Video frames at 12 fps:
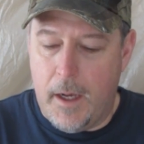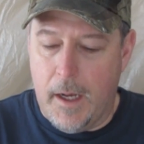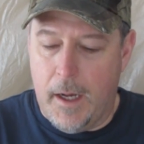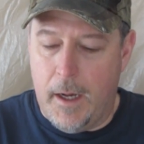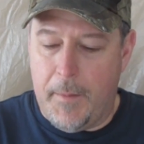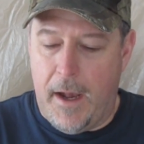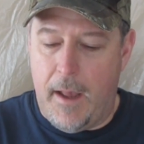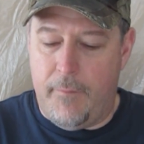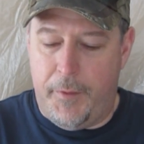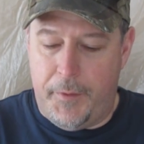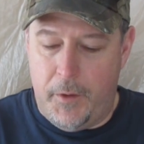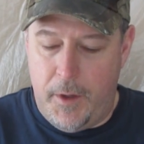Um, I have a
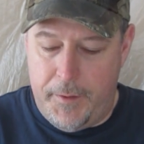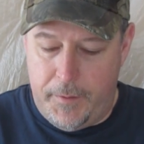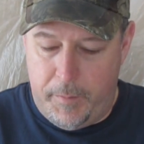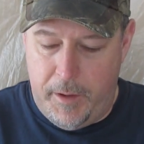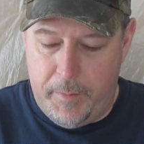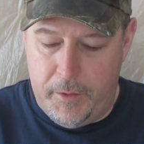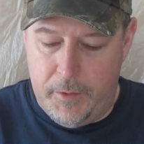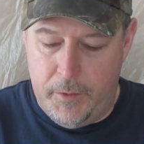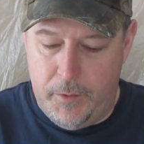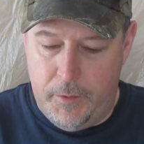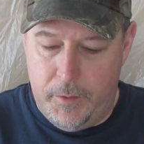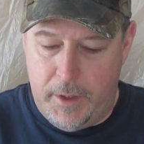theory that the people
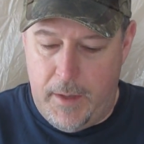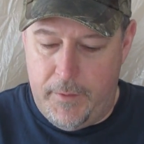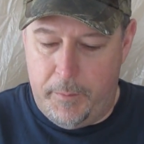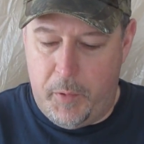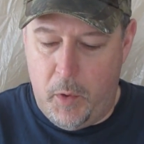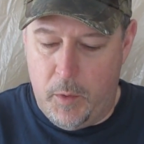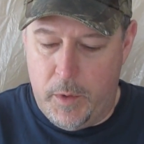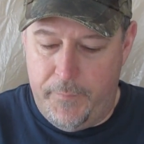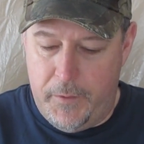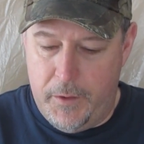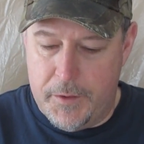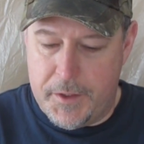who gave it poor
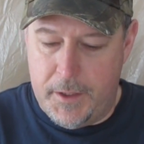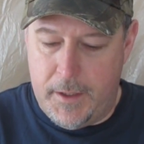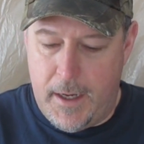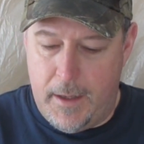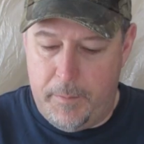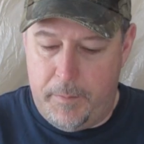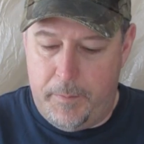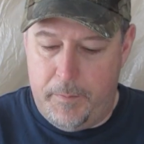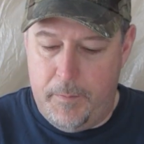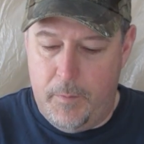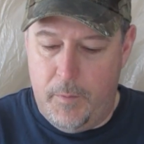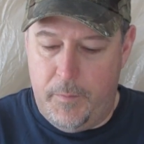reviews did not
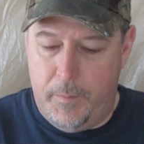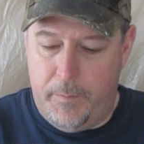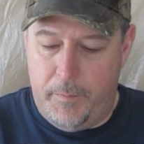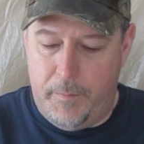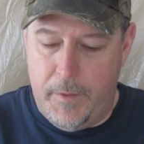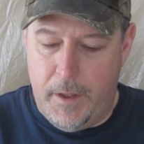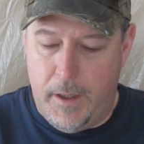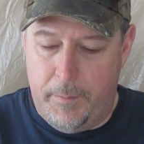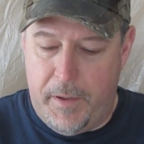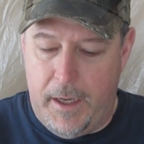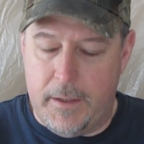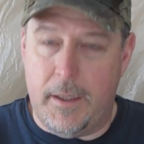uh,
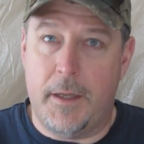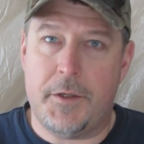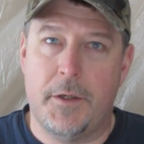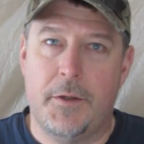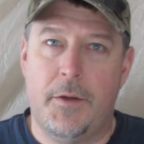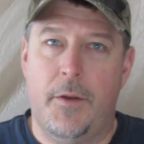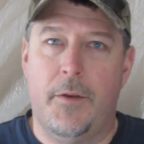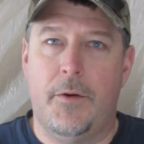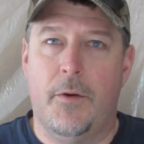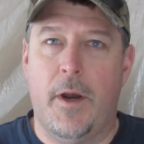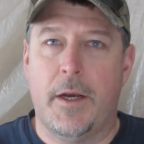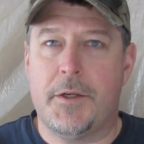pay attention to the
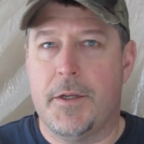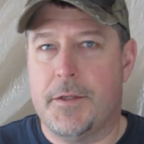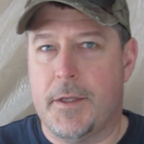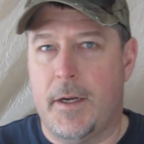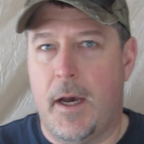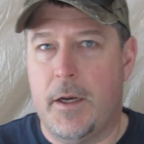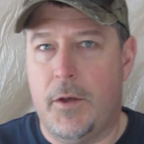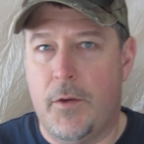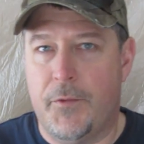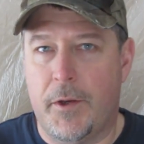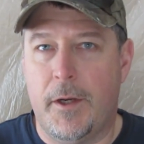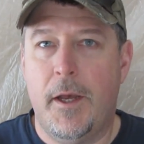directions on how to
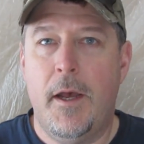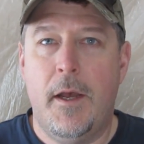use it.